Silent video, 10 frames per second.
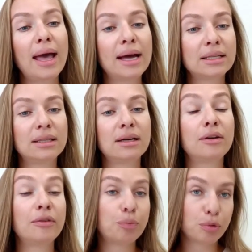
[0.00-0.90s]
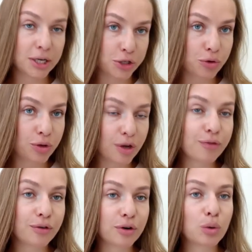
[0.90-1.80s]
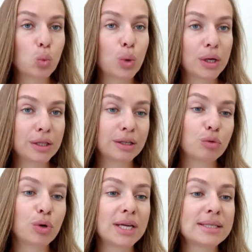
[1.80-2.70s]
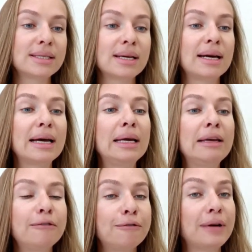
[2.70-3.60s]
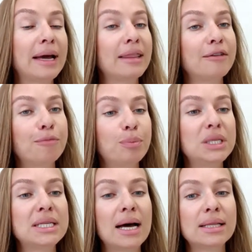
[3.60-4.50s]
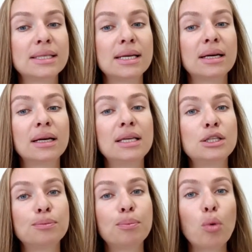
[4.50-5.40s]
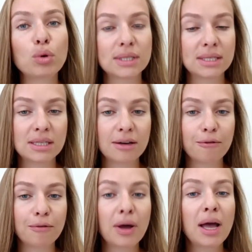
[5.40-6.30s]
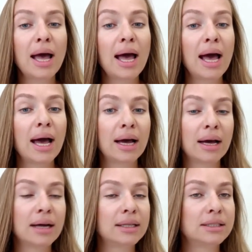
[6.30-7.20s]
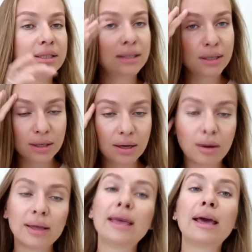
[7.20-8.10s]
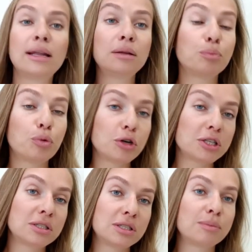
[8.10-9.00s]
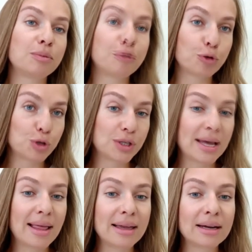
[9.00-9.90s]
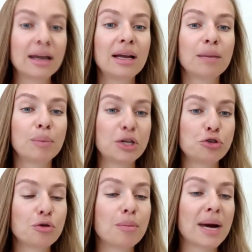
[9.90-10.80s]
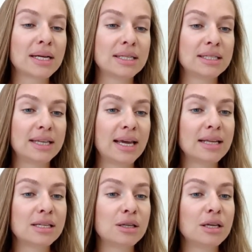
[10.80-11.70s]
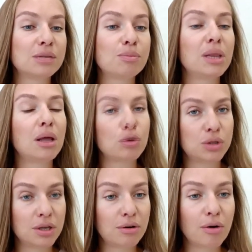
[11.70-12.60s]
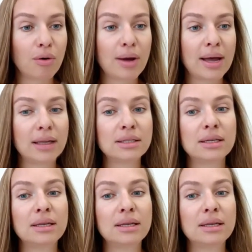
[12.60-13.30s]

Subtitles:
And the pressure on Ether will increase if NFP data is positive. And again, important before selling, make sure market indicator is below 0 and